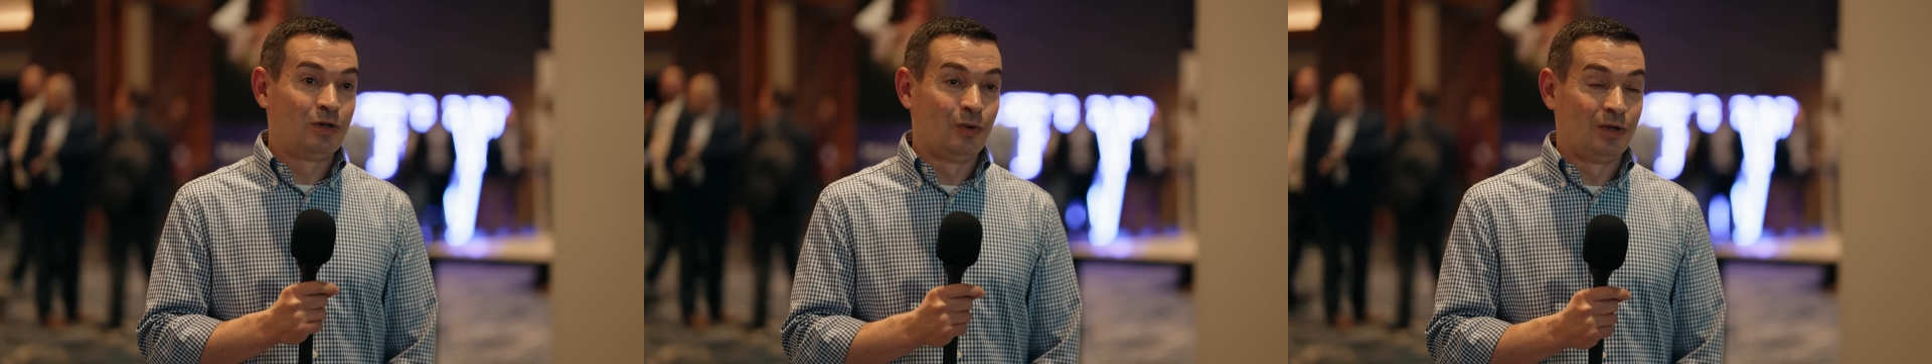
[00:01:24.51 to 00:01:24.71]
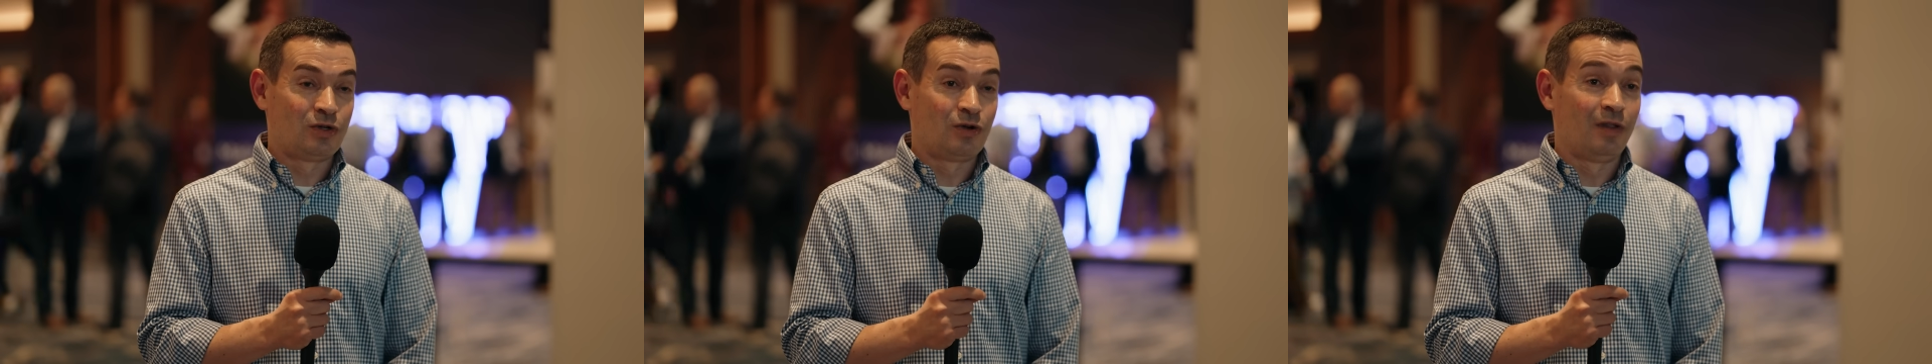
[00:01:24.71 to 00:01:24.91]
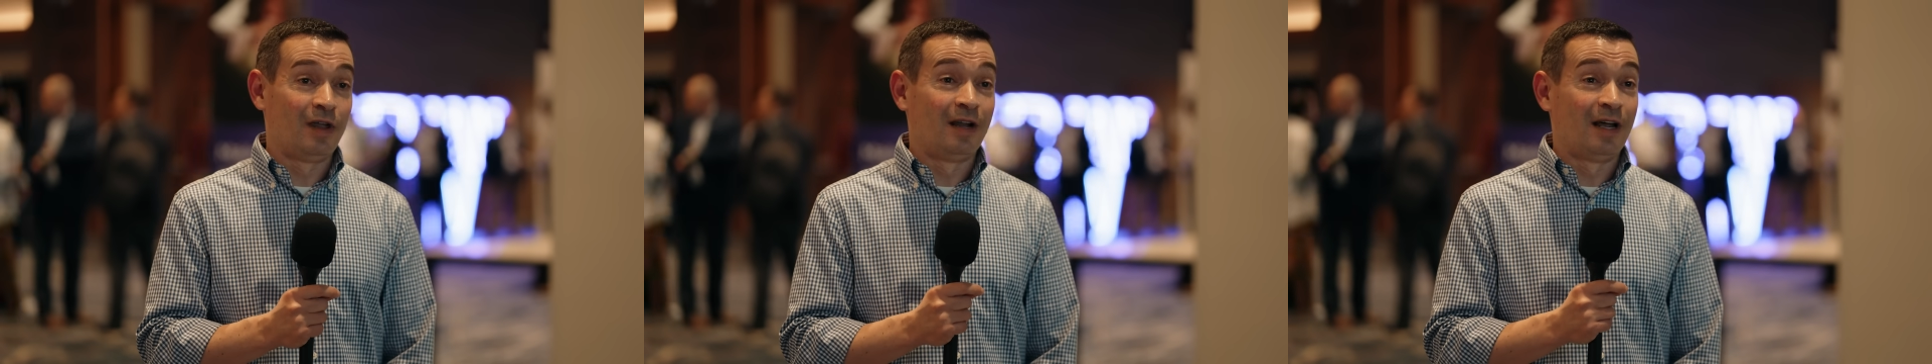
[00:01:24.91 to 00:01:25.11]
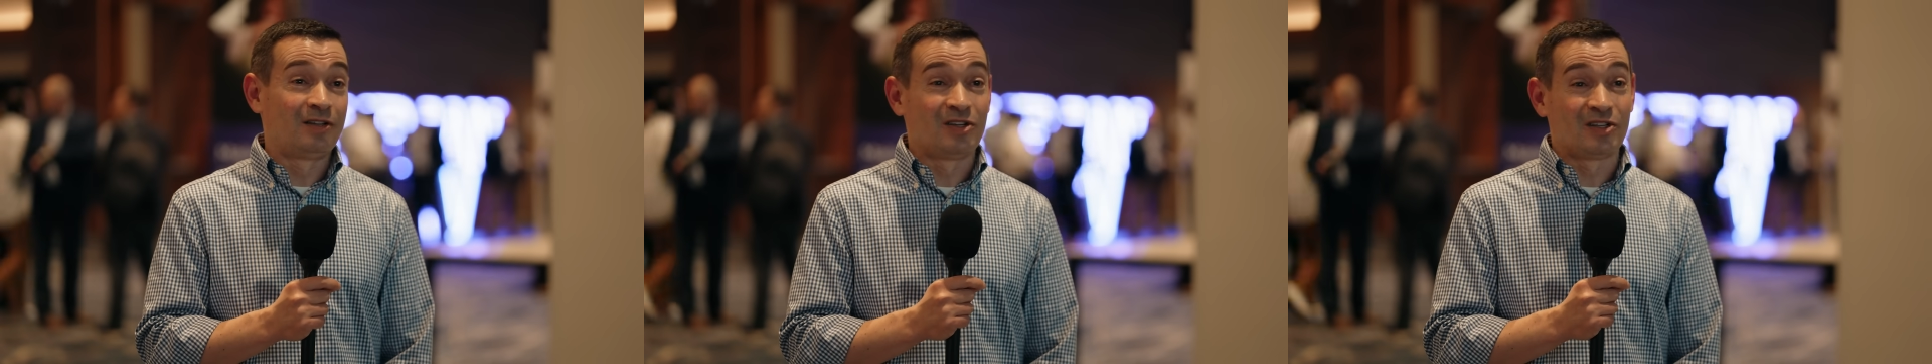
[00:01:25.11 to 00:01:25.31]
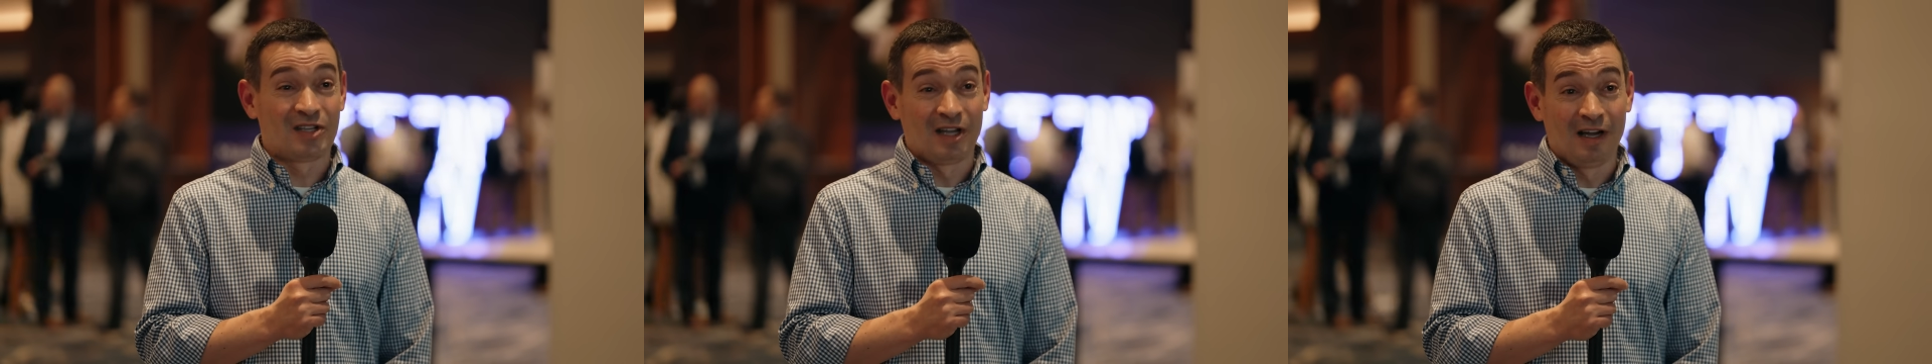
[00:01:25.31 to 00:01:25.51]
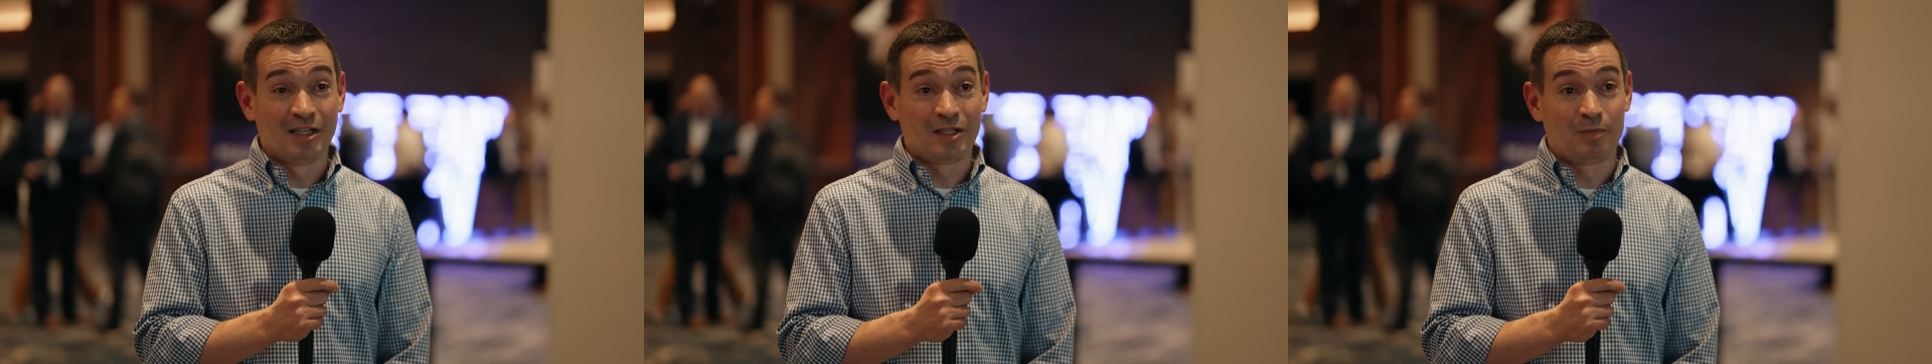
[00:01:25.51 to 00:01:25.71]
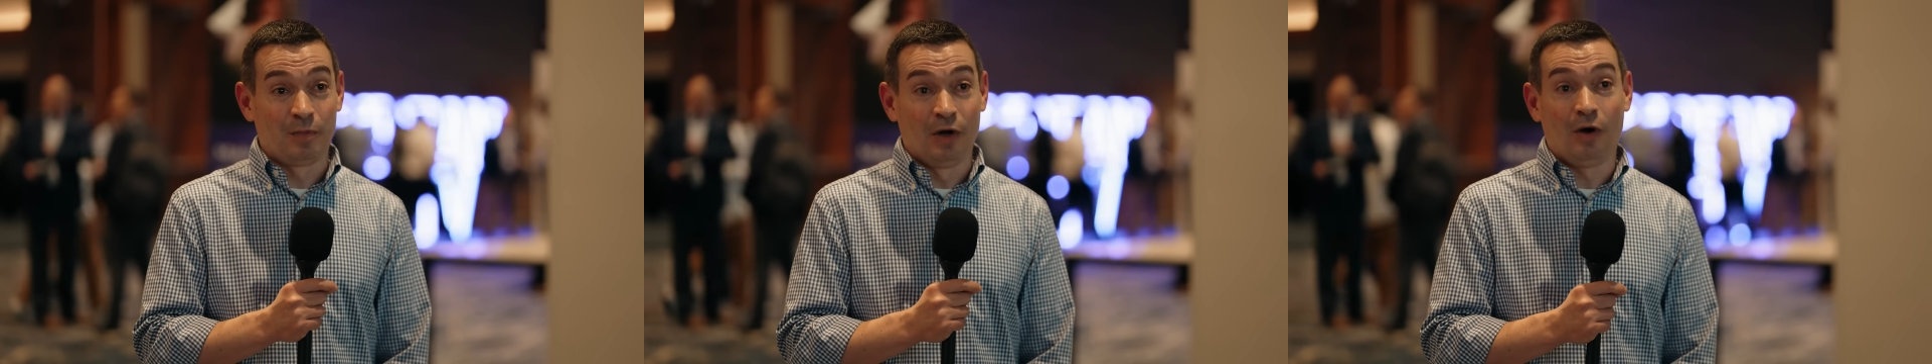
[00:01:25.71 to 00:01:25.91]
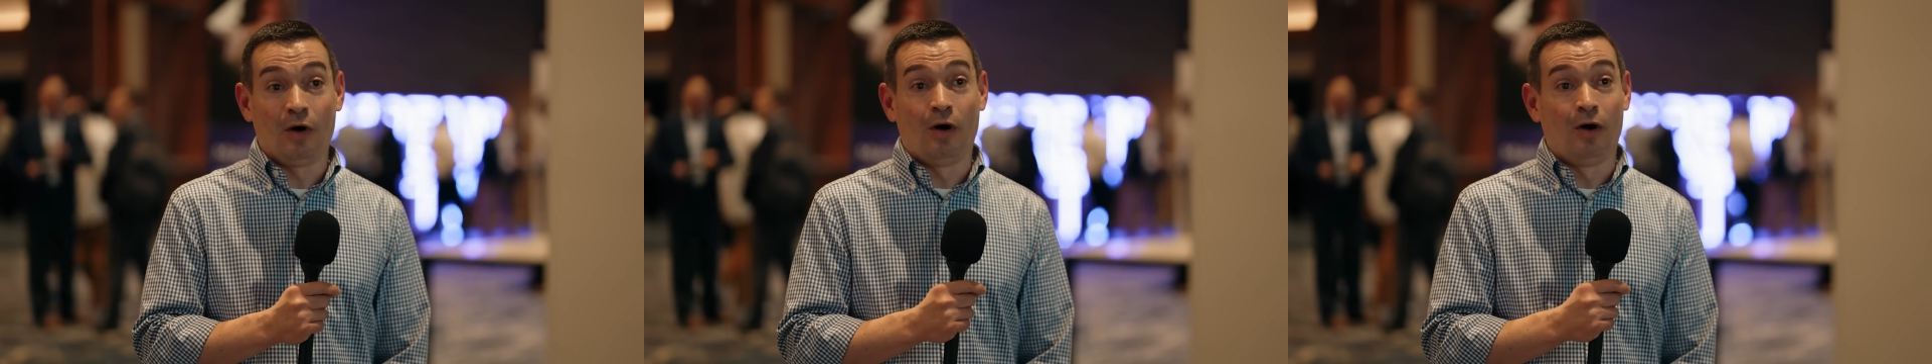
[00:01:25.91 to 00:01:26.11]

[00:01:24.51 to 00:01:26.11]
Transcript: to ensure that not just us, but